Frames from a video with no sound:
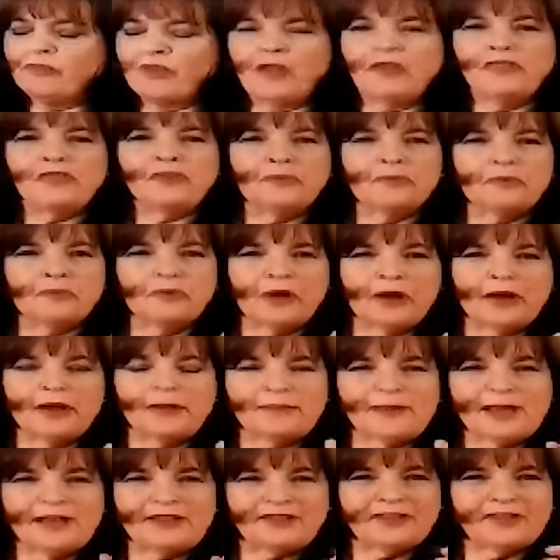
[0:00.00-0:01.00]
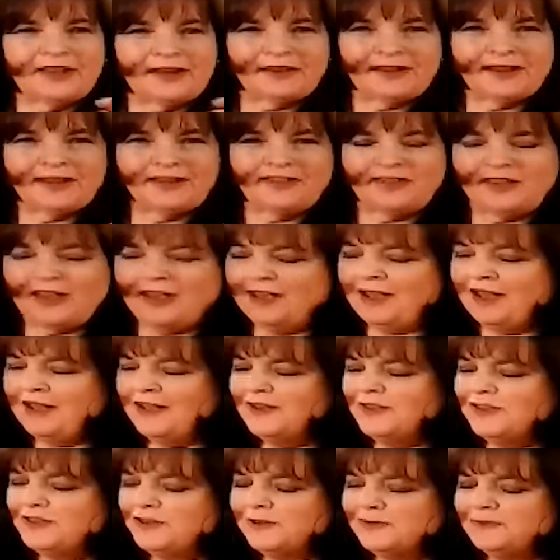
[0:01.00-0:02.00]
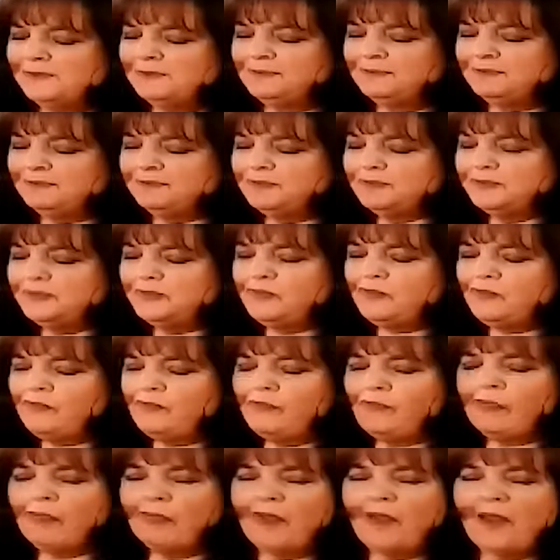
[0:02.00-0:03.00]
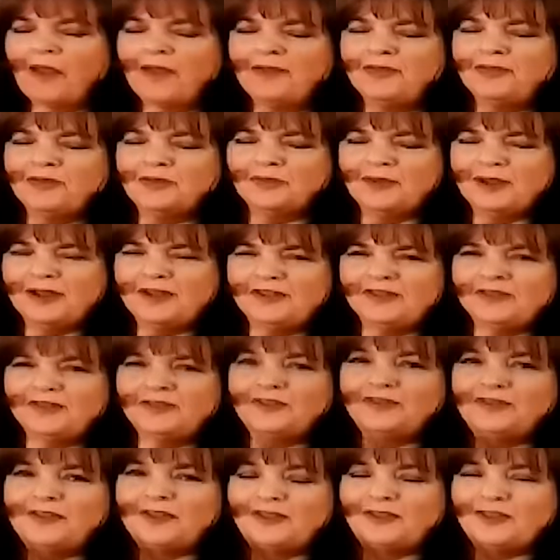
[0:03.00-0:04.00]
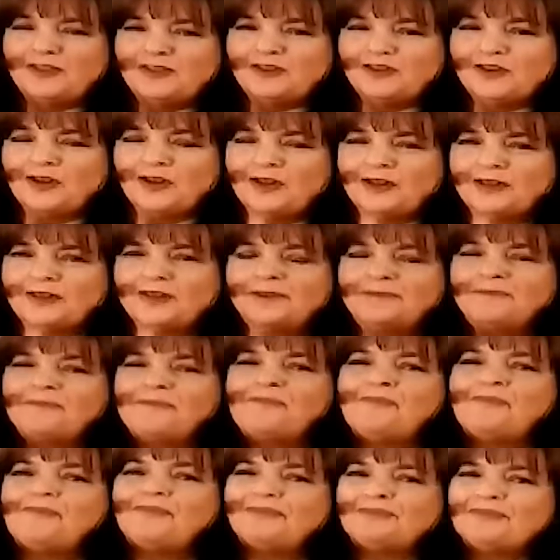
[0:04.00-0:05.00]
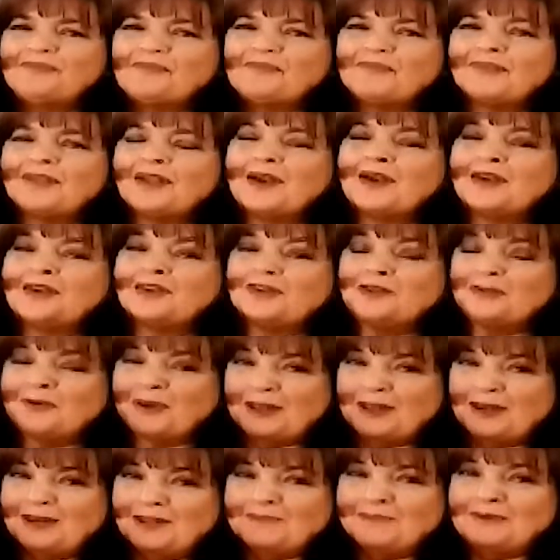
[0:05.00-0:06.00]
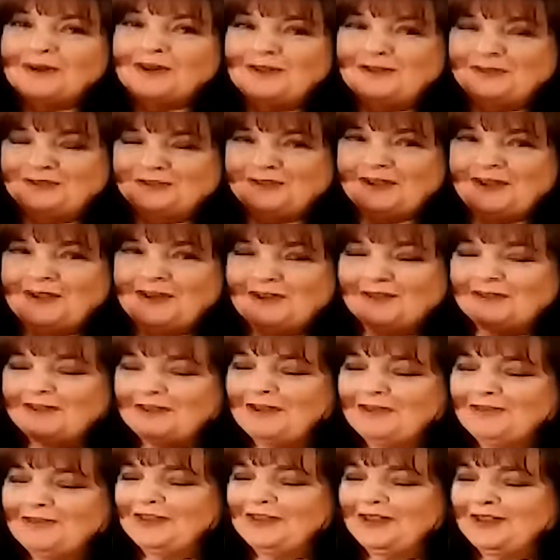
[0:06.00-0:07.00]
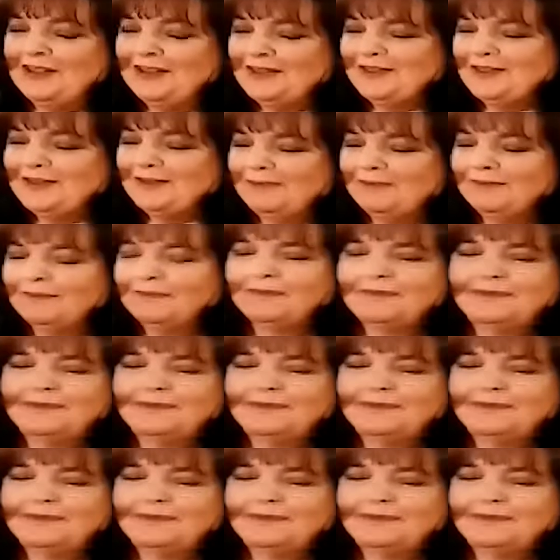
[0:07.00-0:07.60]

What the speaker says: And the rum has that nice edge. And the raisins and the chocolate. I don't know anybody who's not going to these.